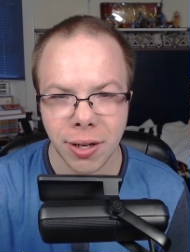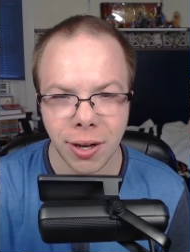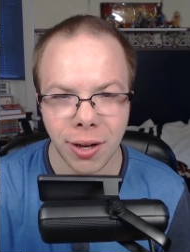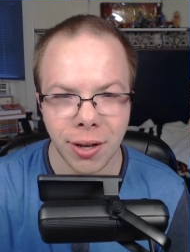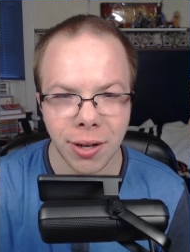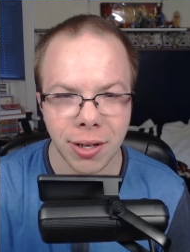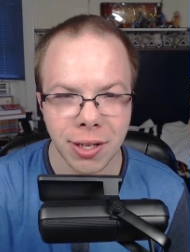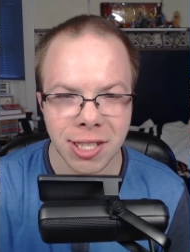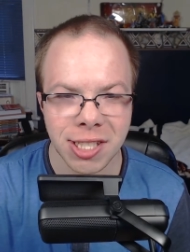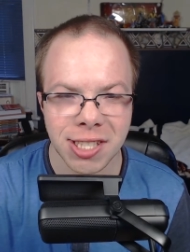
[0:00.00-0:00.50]

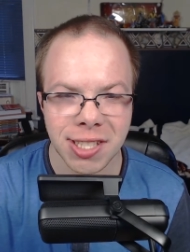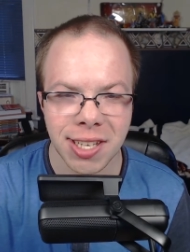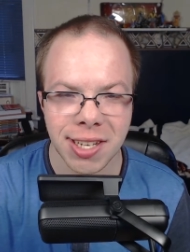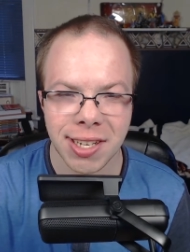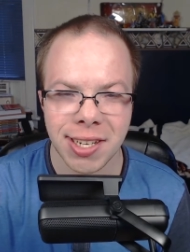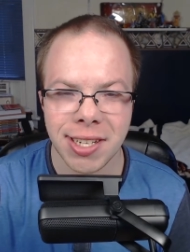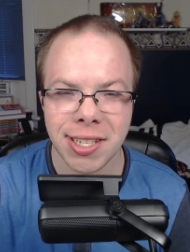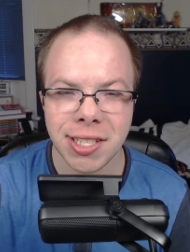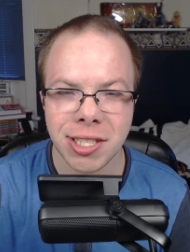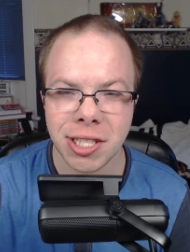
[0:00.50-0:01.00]
Ah, oh,
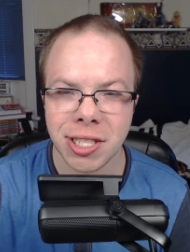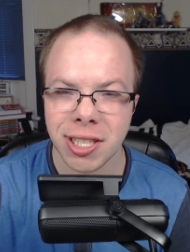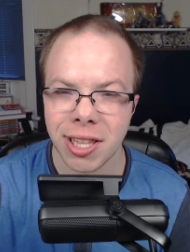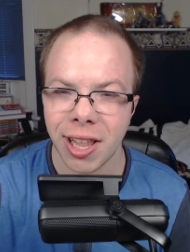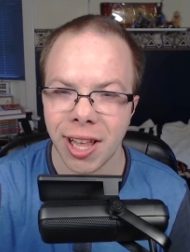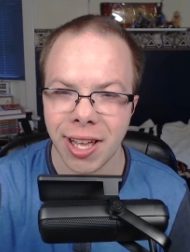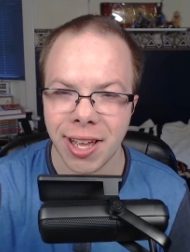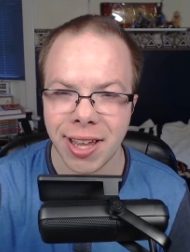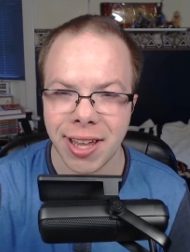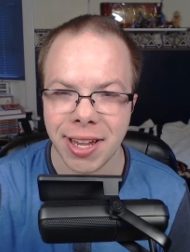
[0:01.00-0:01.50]
sick. He's just
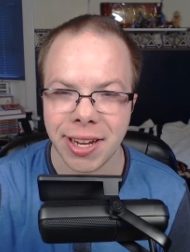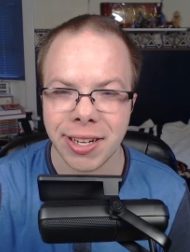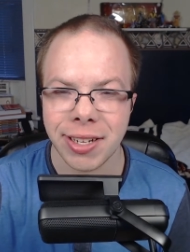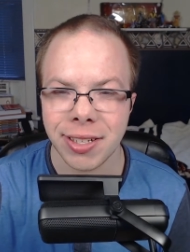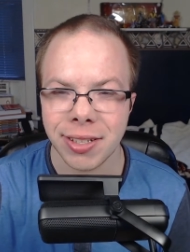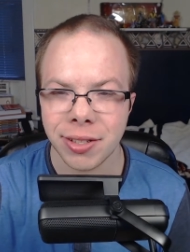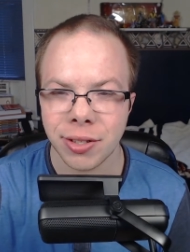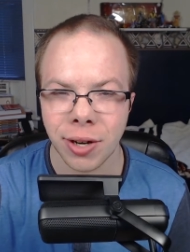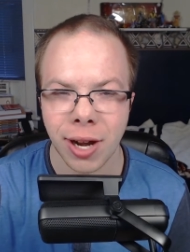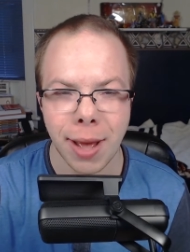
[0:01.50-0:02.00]
like
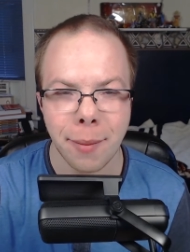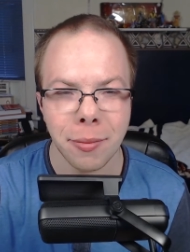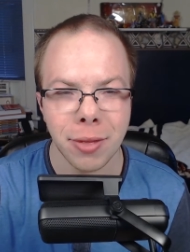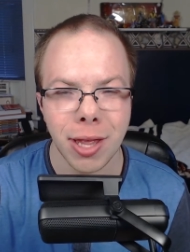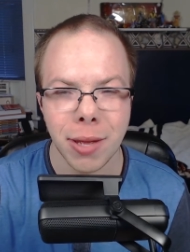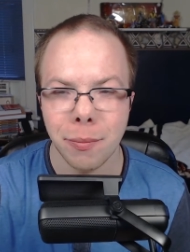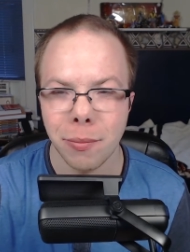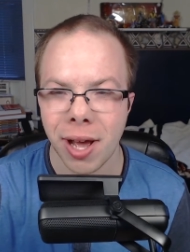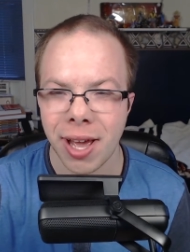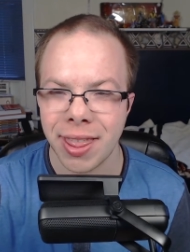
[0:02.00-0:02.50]
grabbing
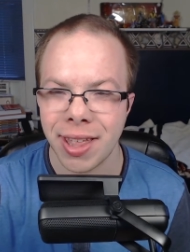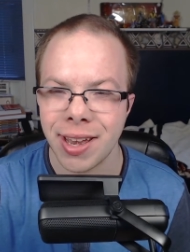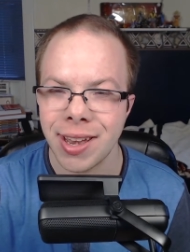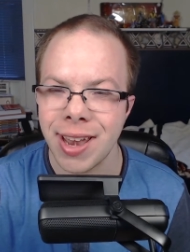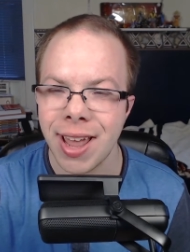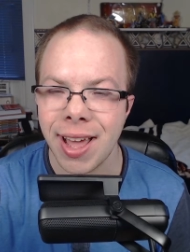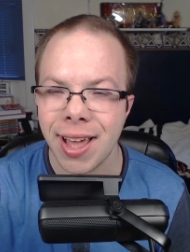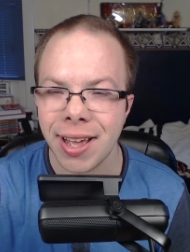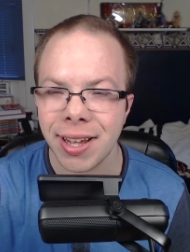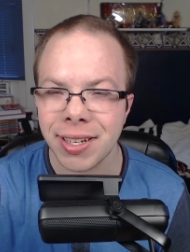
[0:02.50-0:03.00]
them by the
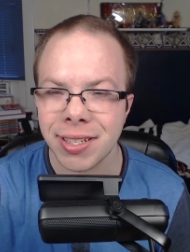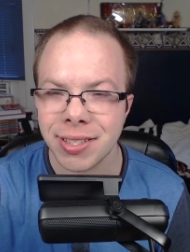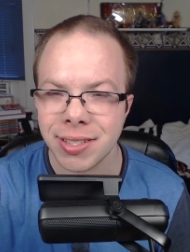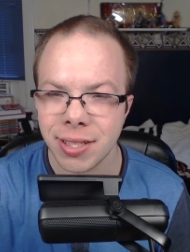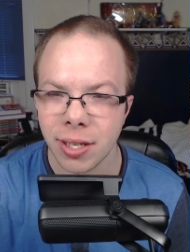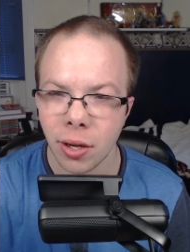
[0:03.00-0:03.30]
necks.